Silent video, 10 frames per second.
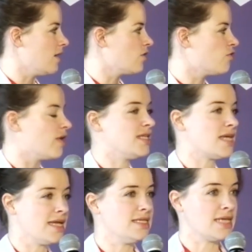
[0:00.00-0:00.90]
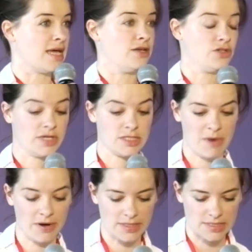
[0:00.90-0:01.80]
create end-to-end
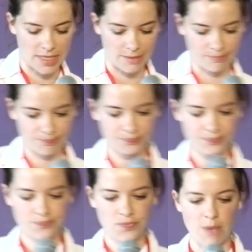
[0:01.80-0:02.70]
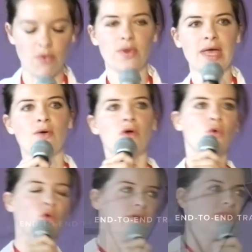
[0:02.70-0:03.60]
transparency, but without all of